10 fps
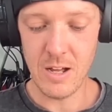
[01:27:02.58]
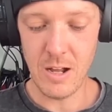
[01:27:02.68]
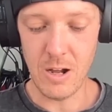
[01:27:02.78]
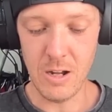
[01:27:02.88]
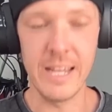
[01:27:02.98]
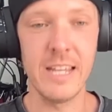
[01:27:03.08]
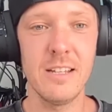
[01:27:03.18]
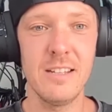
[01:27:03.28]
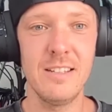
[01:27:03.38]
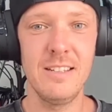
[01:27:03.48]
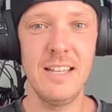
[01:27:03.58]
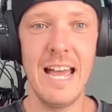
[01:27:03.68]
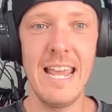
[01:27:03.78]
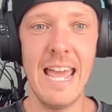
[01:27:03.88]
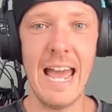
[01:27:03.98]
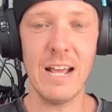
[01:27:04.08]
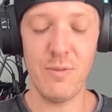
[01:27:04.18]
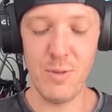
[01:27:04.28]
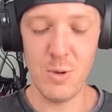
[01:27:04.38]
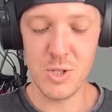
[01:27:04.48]
Ollie. Any
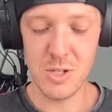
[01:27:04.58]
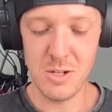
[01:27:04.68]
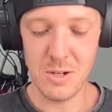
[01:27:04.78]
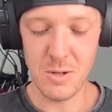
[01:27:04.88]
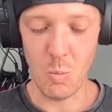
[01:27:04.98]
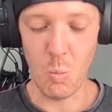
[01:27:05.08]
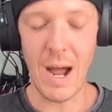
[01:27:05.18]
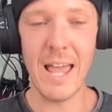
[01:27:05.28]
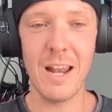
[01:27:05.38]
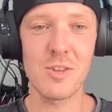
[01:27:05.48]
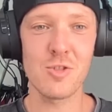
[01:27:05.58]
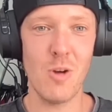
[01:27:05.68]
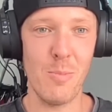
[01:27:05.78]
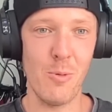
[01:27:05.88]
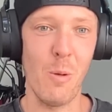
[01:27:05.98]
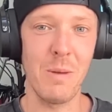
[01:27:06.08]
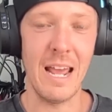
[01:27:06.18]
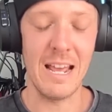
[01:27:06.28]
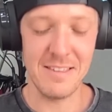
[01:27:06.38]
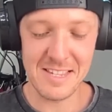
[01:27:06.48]
X-Fusion wireless dropper
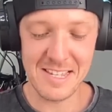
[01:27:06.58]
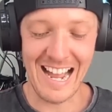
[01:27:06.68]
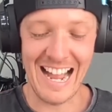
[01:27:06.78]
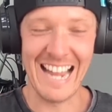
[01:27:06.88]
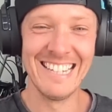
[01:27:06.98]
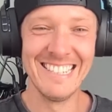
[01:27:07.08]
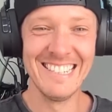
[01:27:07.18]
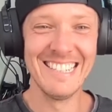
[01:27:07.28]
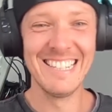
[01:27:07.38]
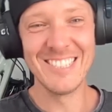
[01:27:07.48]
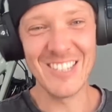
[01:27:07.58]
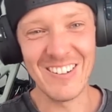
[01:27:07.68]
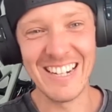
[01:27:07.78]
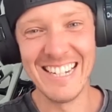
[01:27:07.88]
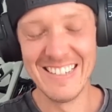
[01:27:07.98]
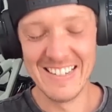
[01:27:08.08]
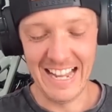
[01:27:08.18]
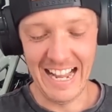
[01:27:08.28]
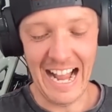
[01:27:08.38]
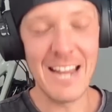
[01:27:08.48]
updates? This guy, sorry,
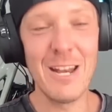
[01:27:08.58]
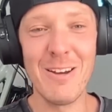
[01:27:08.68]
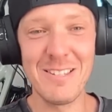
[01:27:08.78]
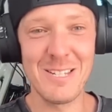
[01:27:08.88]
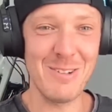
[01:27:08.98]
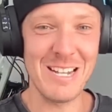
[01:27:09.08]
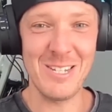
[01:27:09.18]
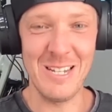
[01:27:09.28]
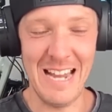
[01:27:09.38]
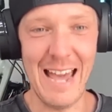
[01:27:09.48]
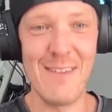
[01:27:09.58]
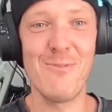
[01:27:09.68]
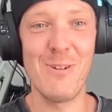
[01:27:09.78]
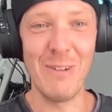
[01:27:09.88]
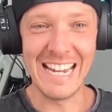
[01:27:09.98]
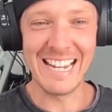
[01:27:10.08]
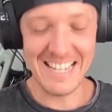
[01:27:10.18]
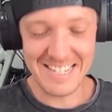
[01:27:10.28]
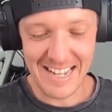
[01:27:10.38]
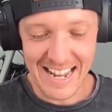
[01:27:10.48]
I notice this question every week.
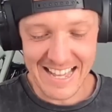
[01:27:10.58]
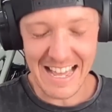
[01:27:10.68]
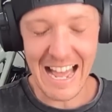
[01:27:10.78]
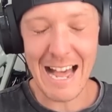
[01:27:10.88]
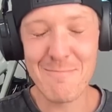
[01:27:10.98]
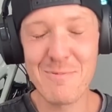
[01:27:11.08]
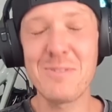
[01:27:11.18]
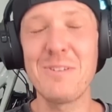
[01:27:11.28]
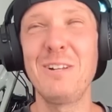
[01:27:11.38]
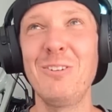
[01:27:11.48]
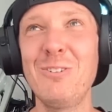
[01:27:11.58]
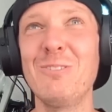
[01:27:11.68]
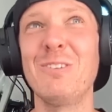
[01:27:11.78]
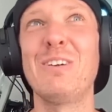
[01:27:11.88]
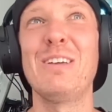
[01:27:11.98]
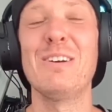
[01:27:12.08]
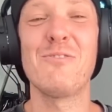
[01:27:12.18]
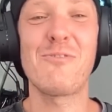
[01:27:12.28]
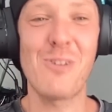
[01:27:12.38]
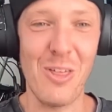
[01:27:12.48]
This guy is absolutely
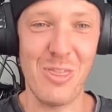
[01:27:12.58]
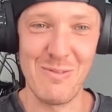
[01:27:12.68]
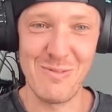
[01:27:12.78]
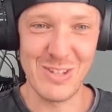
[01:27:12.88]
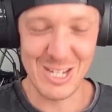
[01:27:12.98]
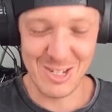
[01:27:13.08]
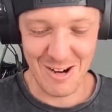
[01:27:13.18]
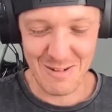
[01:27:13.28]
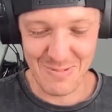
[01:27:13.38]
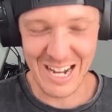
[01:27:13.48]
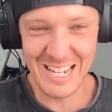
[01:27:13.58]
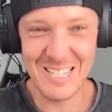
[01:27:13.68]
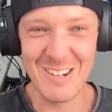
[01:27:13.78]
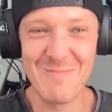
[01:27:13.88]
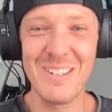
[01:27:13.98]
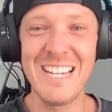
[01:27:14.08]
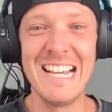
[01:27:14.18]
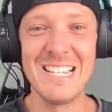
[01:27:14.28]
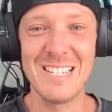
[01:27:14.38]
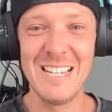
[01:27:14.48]
frothing for this dropper. So
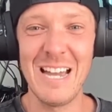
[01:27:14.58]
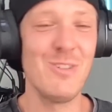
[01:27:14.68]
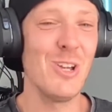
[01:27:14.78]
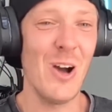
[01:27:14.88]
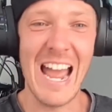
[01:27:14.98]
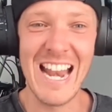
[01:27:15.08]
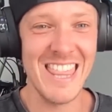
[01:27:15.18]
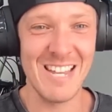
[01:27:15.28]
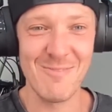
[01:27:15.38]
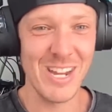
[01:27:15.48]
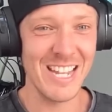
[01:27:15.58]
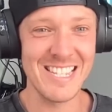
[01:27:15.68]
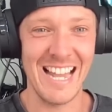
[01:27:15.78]
please, have you got anything we can tell